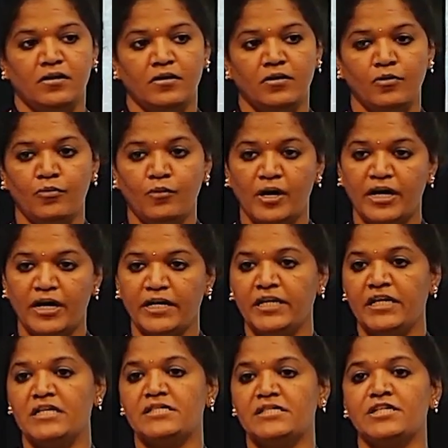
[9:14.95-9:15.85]
quite
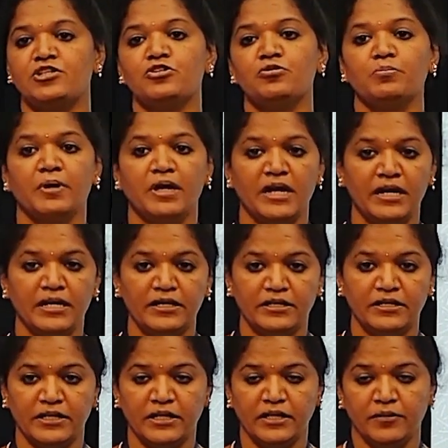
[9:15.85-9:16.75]
easy to
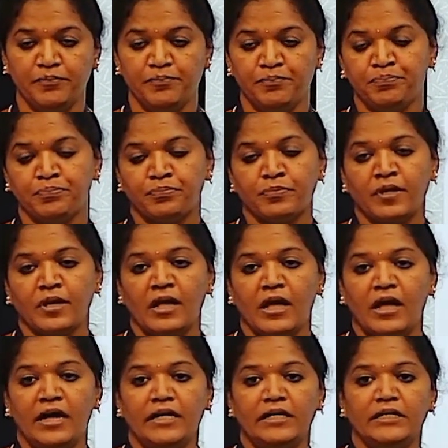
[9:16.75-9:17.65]
maintain,
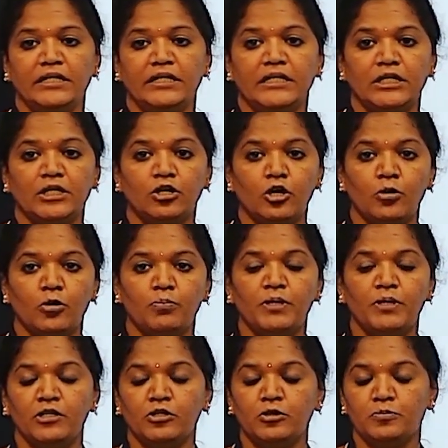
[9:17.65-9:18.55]
and
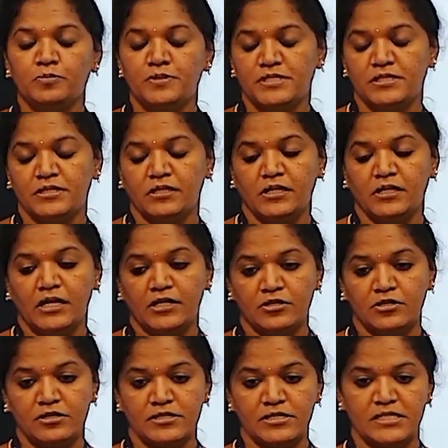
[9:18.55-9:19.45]
open loop
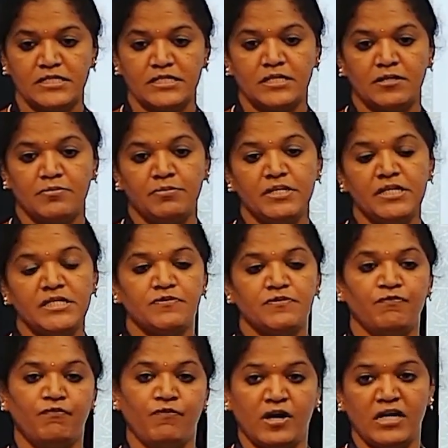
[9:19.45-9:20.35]
control system is
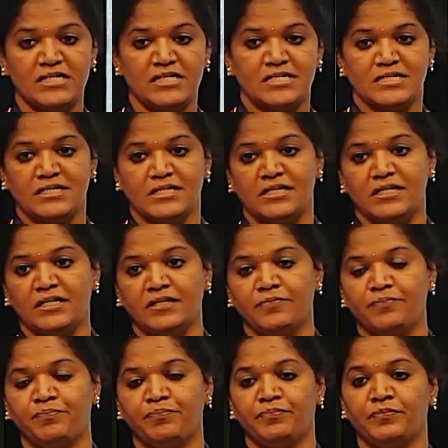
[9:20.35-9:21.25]
faster
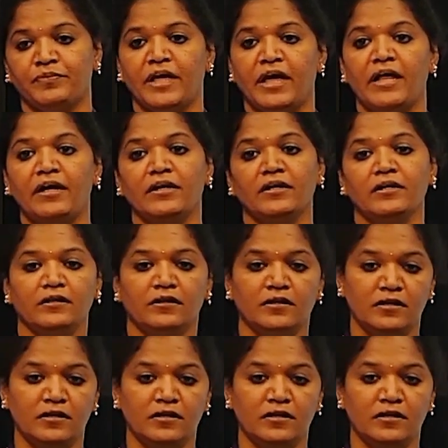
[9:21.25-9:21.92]
than